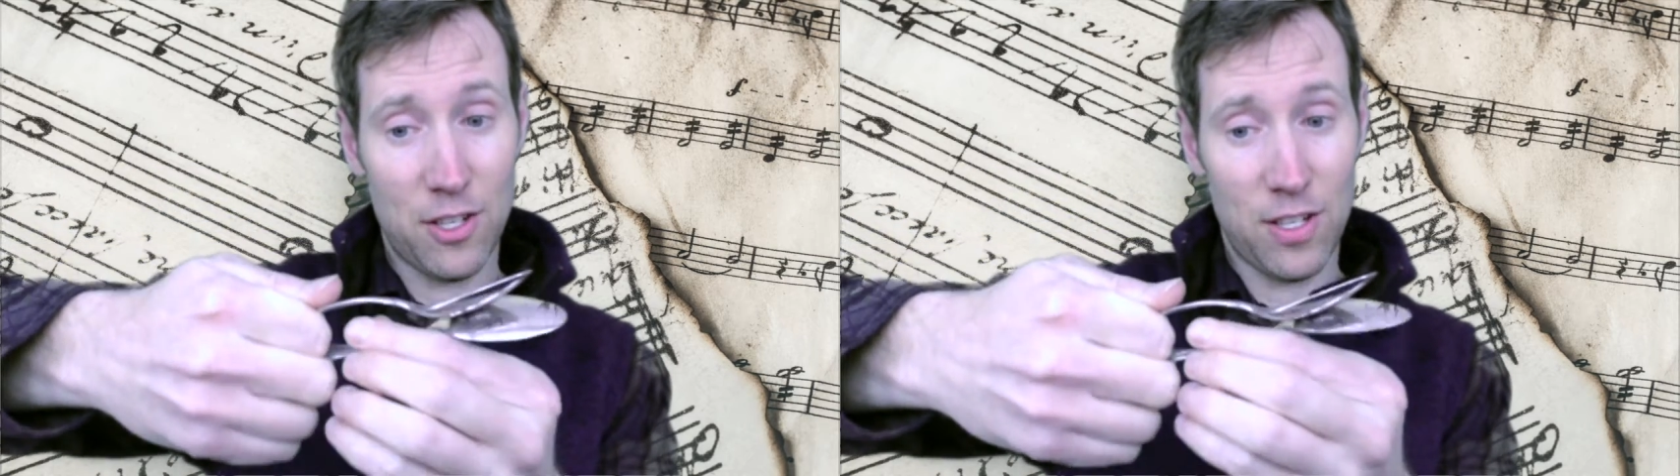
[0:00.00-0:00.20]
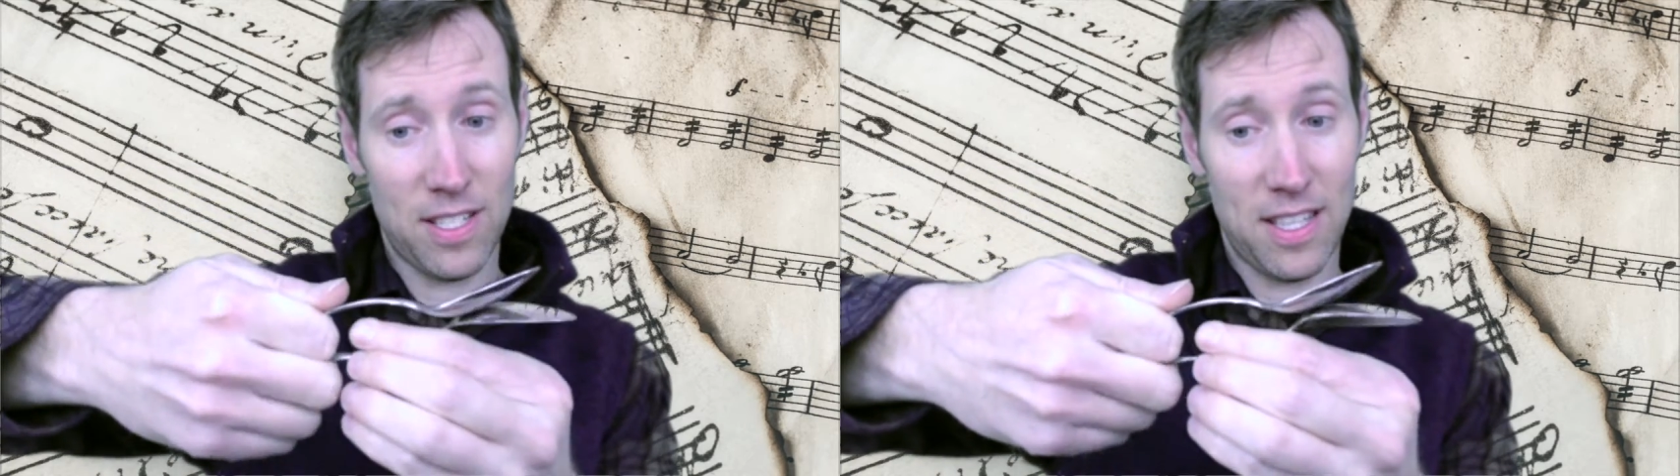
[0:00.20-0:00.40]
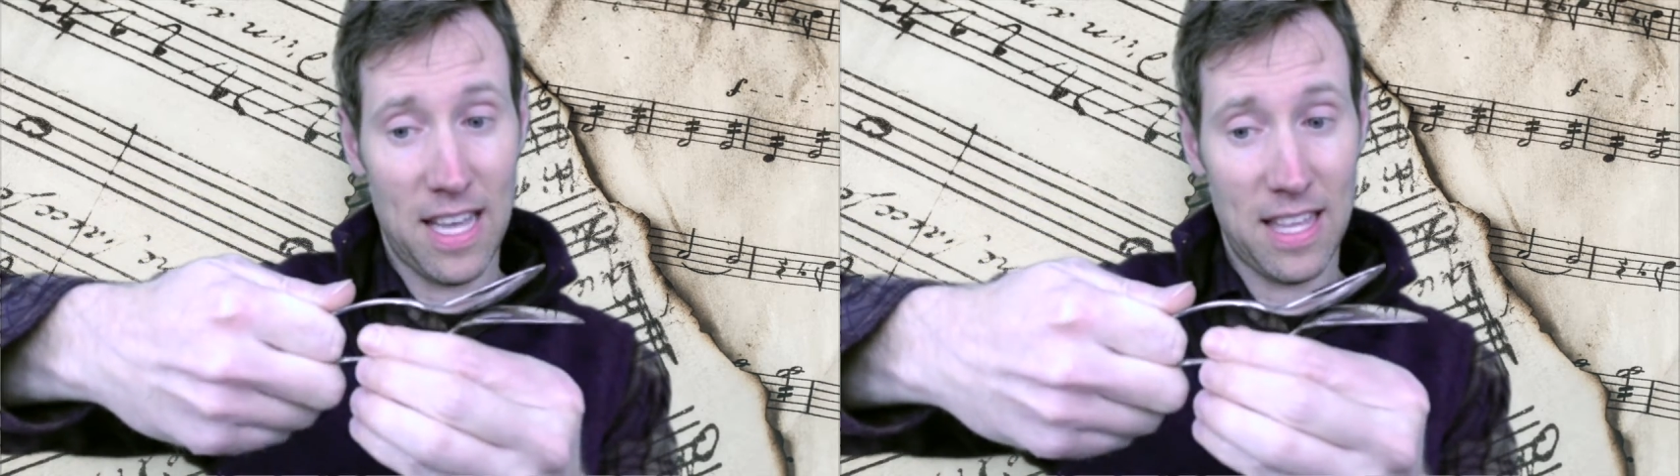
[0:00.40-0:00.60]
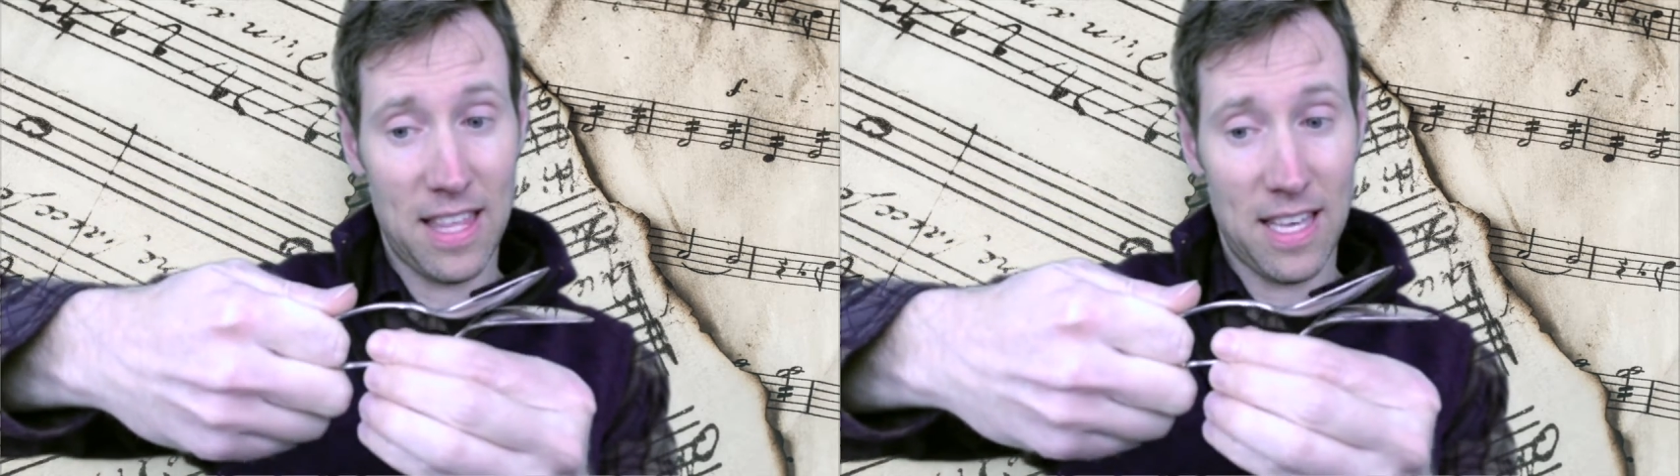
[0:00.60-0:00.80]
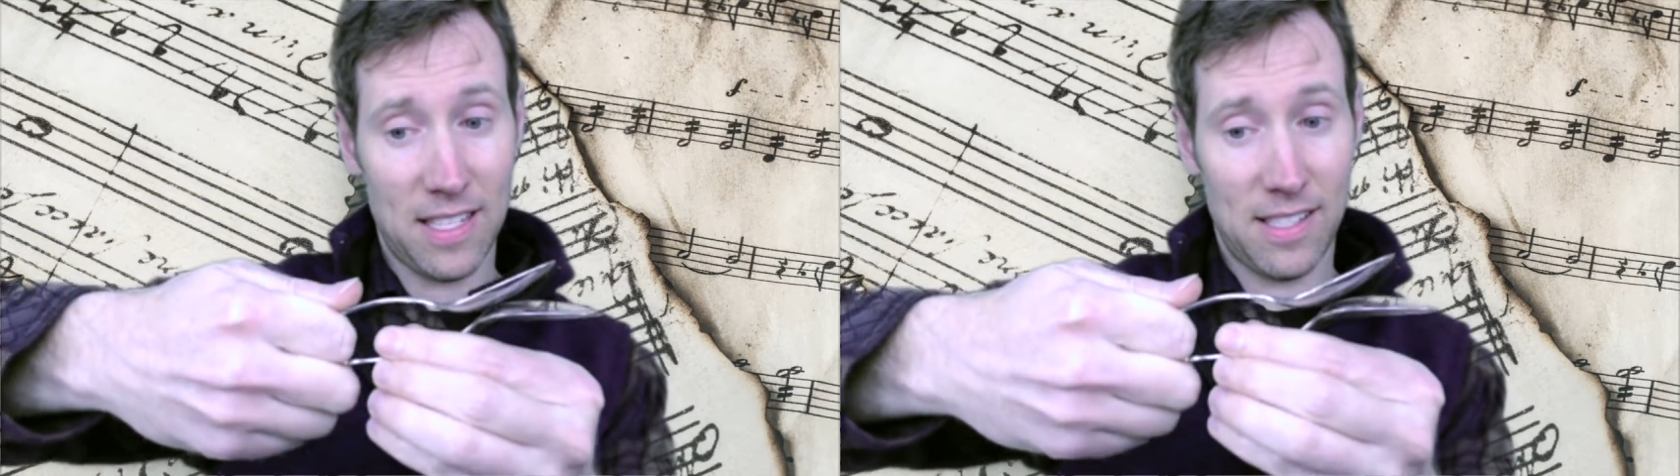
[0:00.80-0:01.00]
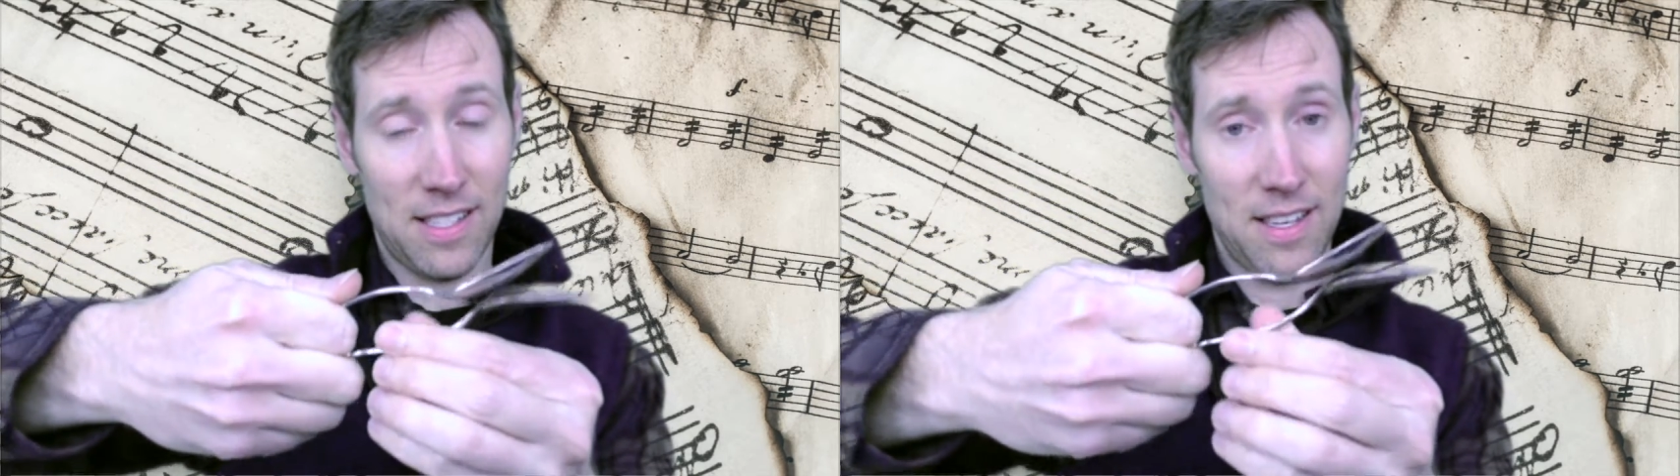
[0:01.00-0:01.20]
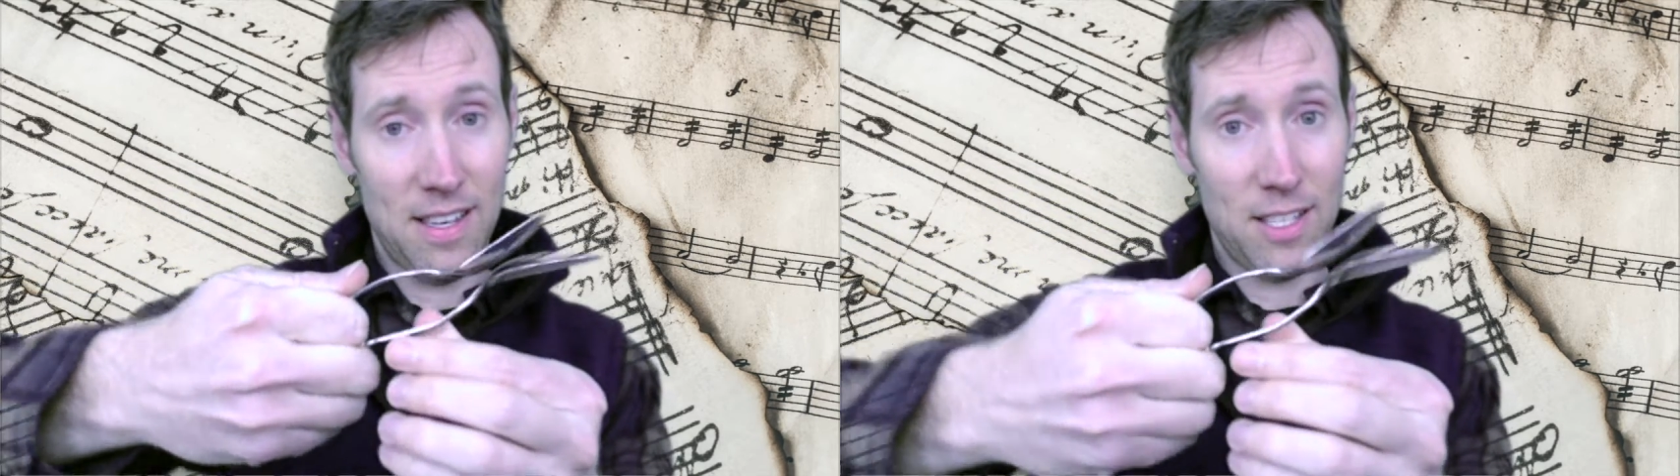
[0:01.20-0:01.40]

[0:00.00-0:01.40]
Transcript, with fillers: just like this.